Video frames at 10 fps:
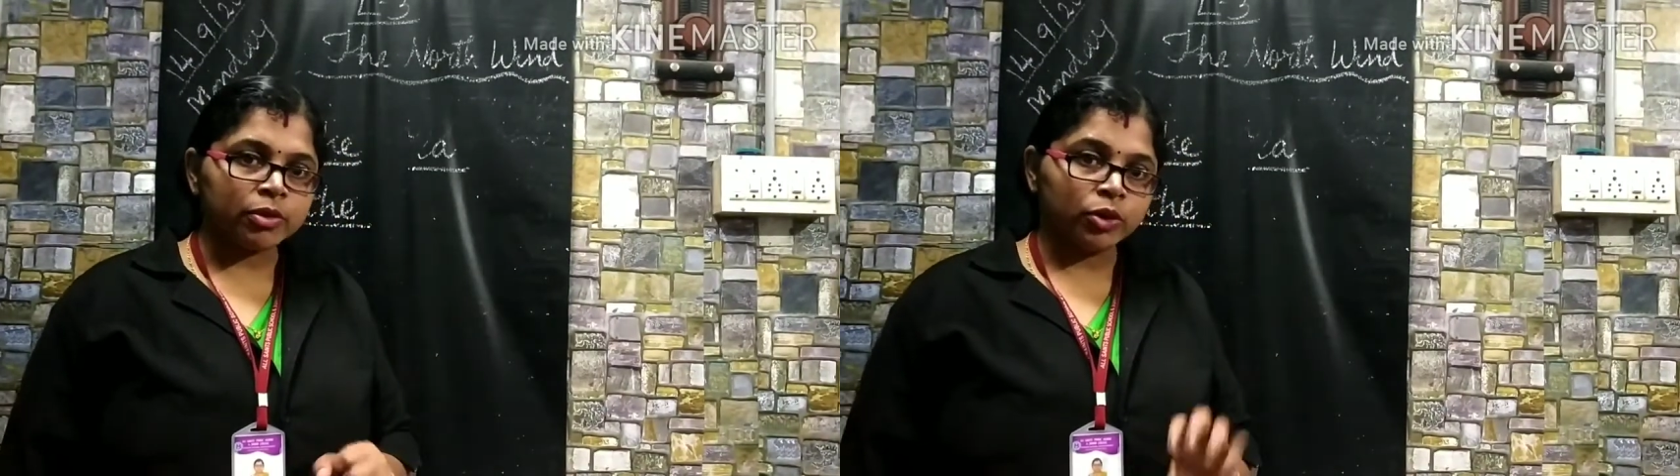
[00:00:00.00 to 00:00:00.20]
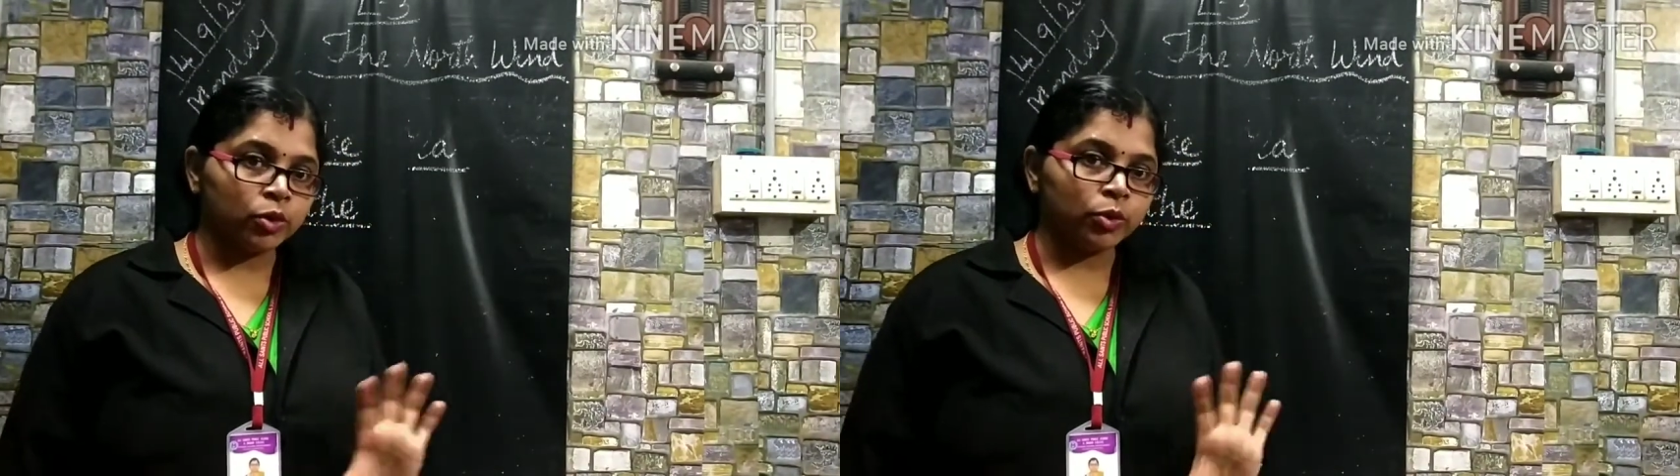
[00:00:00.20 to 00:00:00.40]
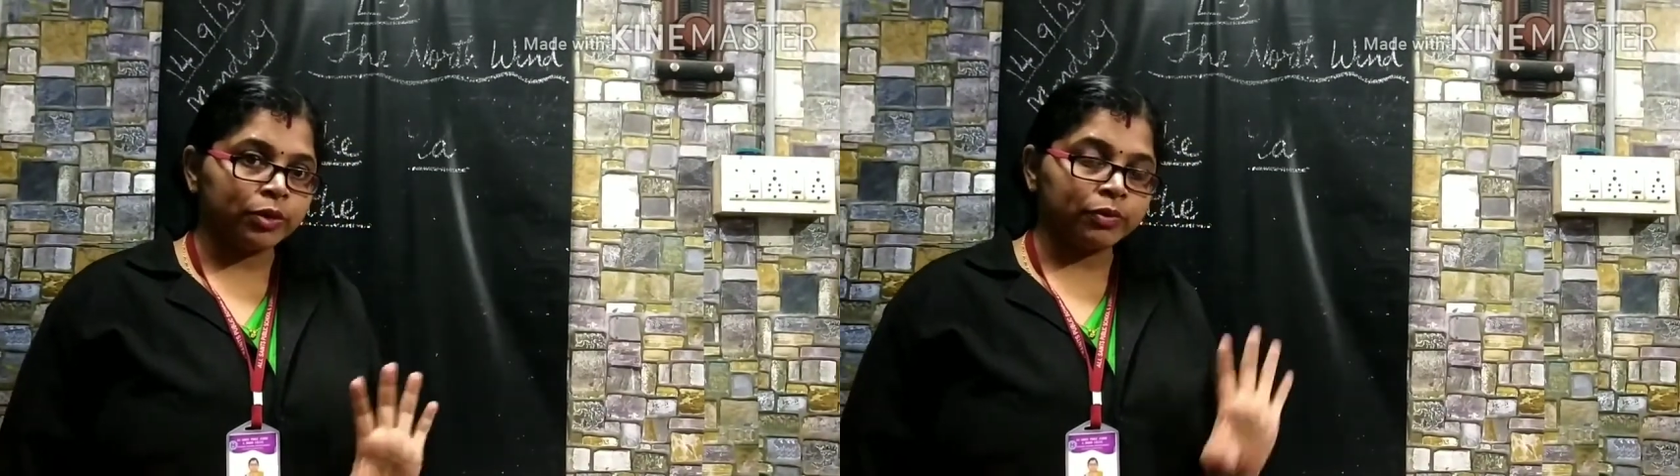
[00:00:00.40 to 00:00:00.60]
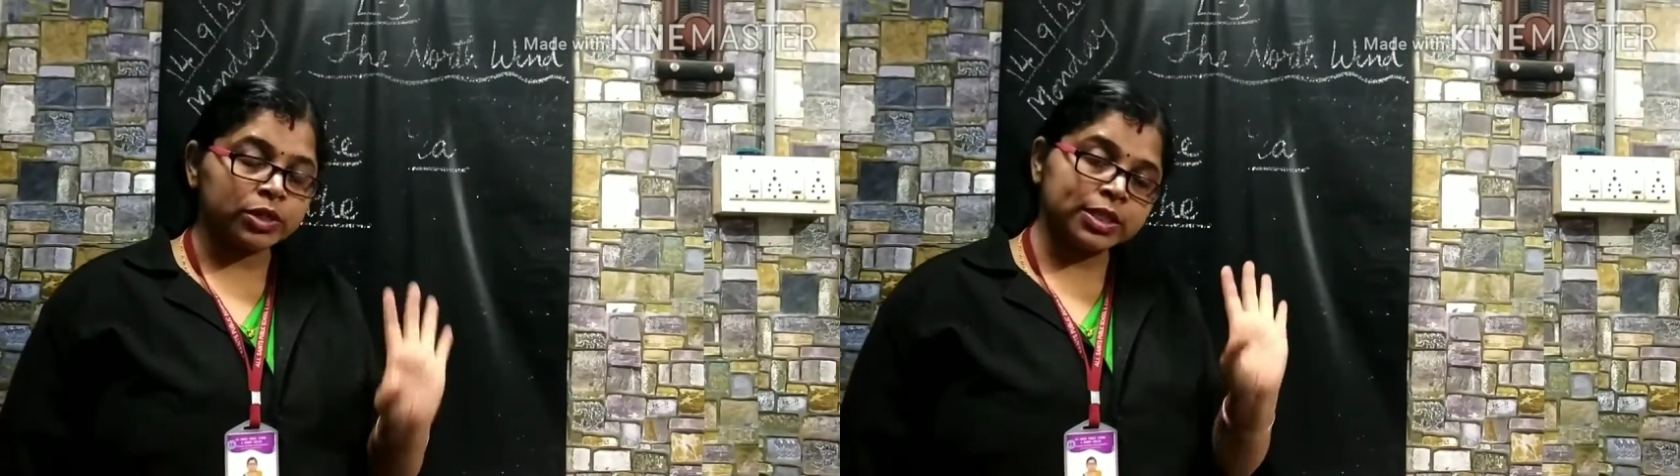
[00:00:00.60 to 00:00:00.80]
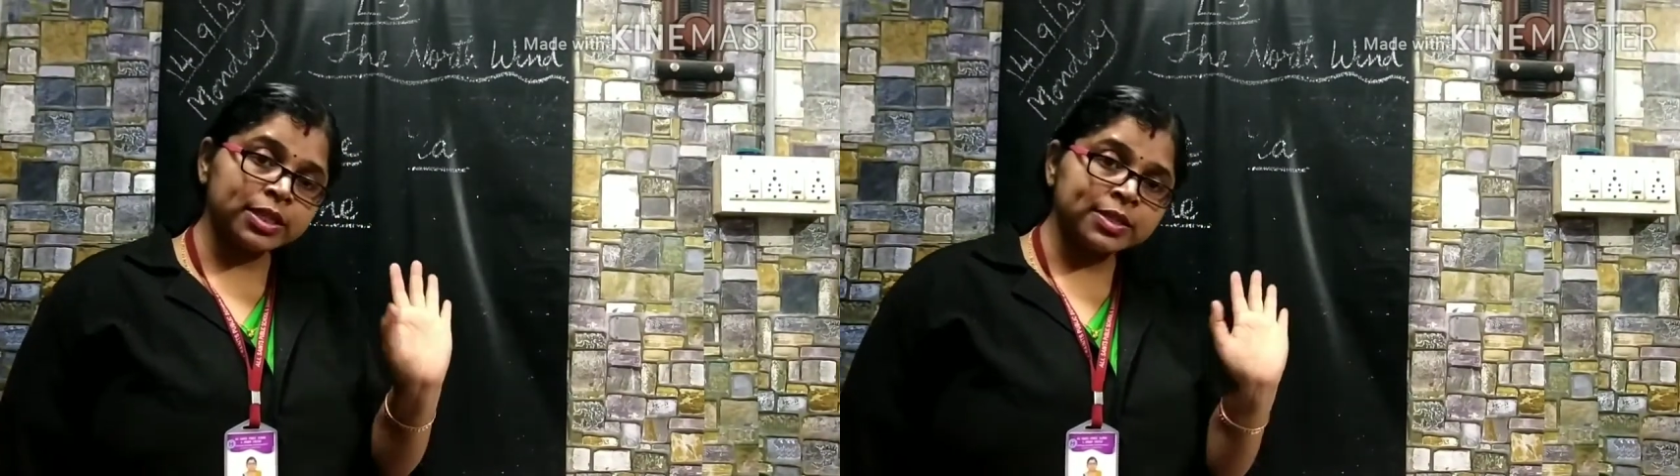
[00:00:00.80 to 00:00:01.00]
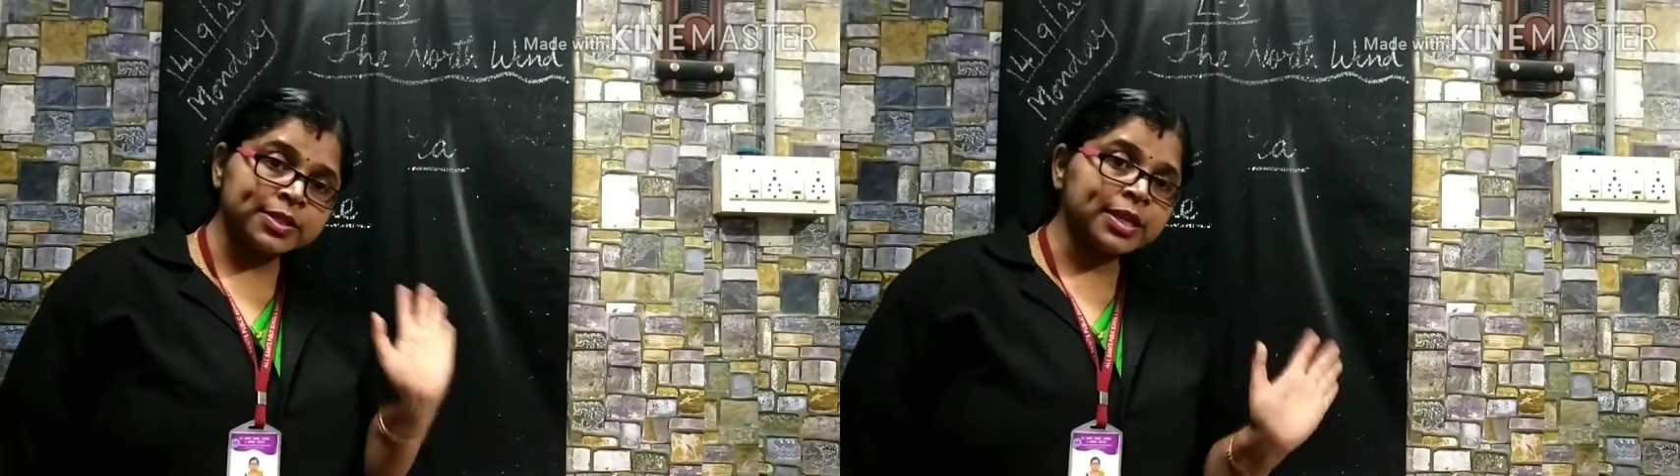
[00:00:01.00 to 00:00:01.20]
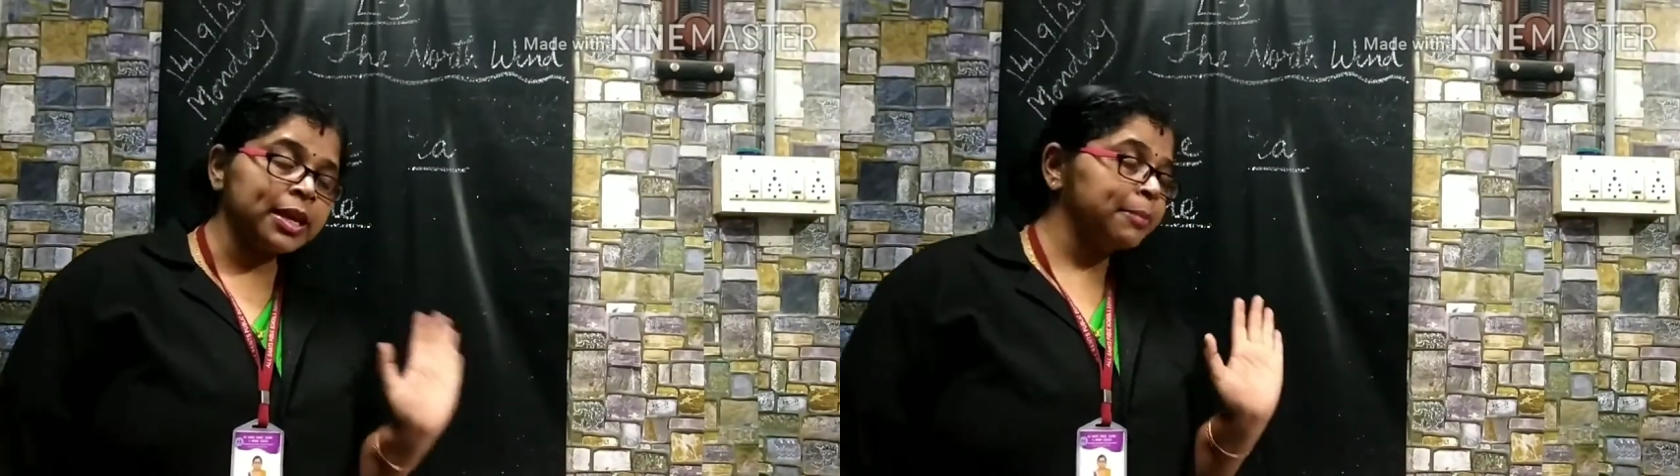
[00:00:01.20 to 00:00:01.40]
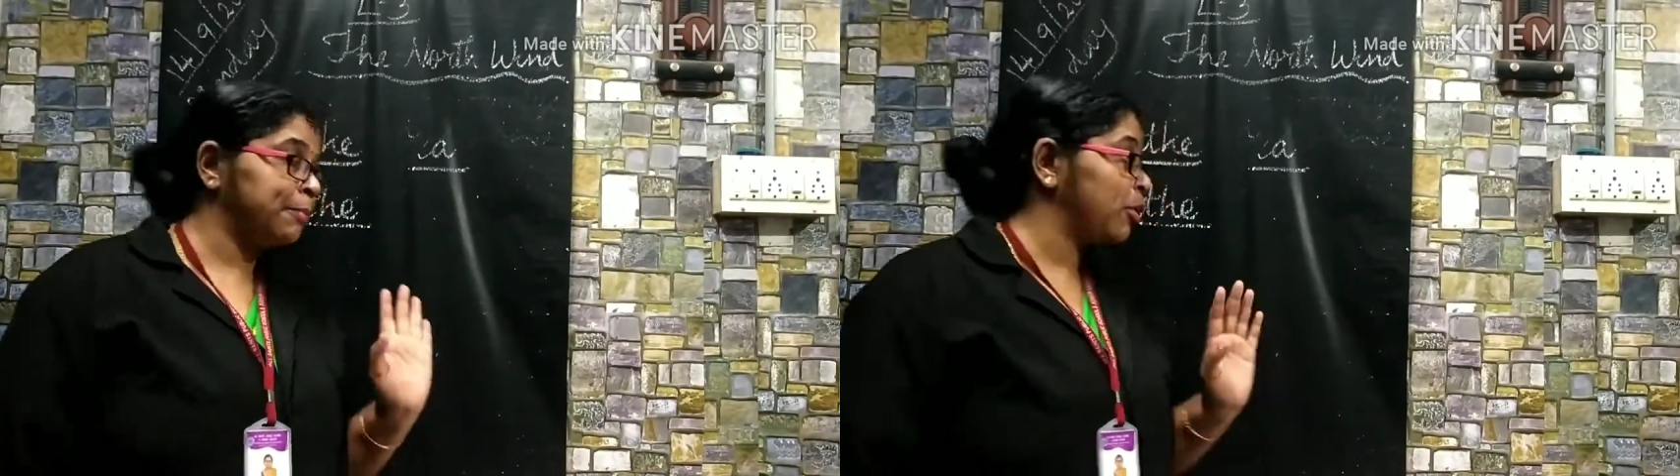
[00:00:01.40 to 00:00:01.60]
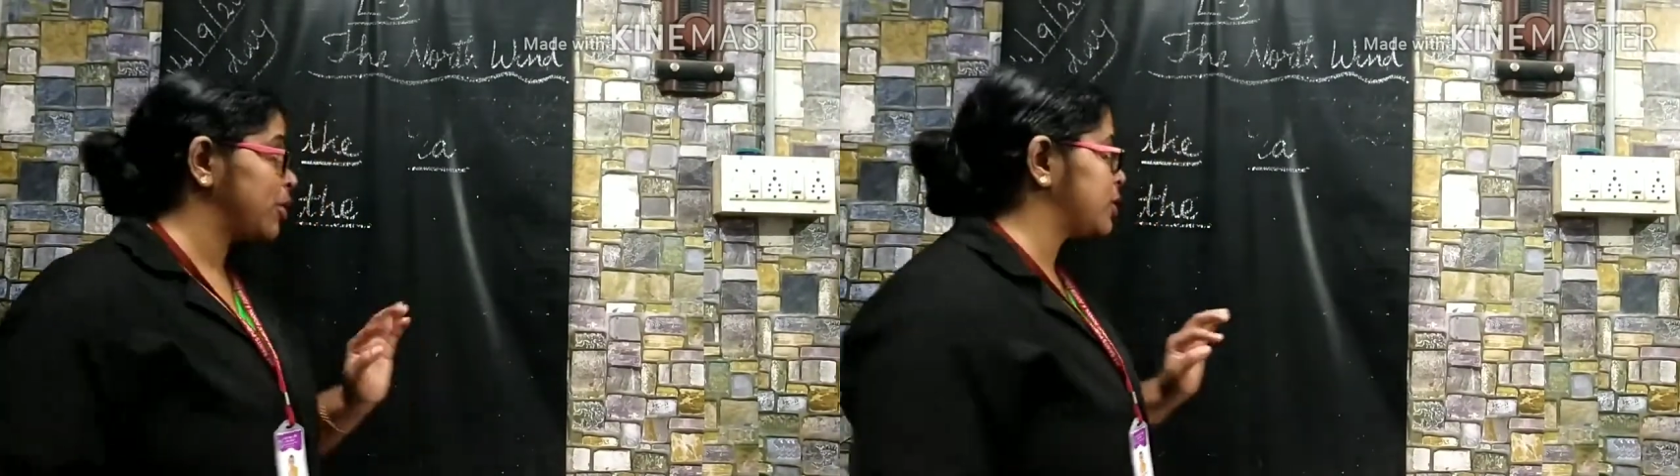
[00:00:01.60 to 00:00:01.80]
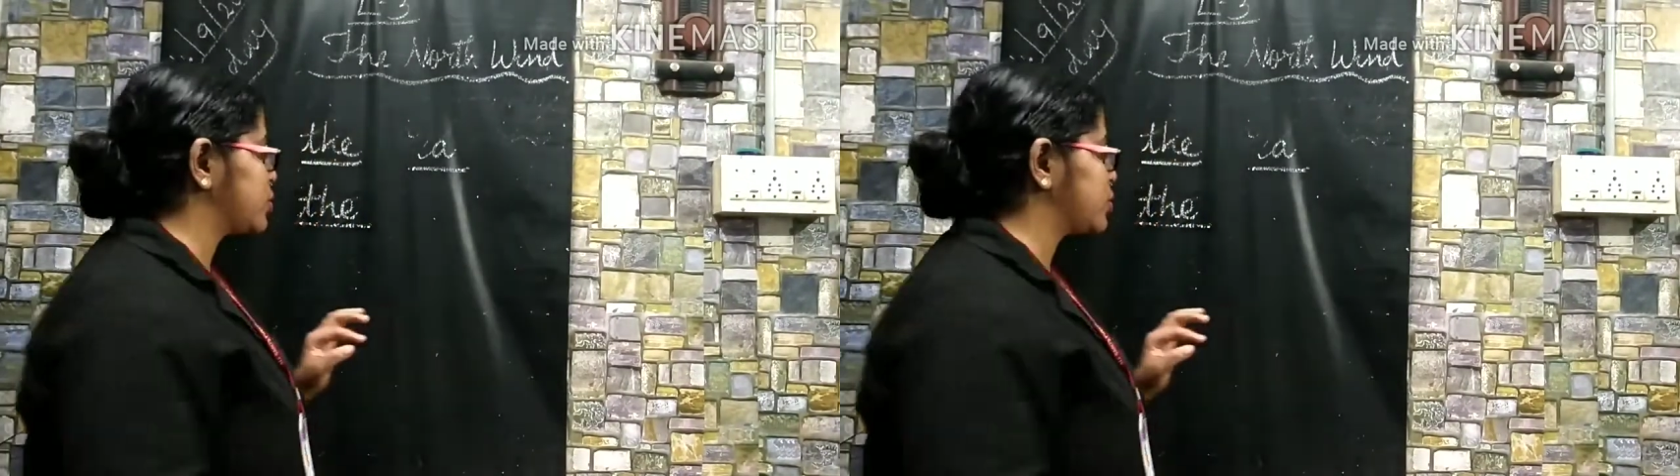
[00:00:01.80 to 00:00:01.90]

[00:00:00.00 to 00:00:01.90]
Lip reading: No, it was the same boy.